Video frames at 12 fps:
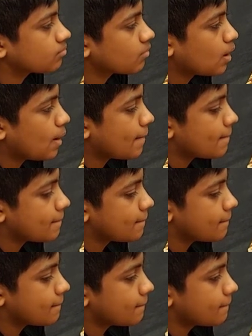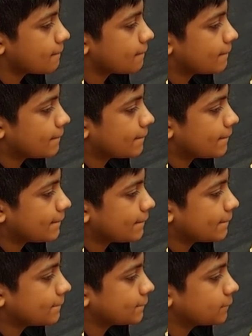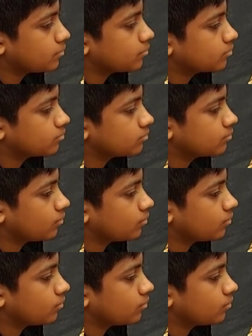(silent)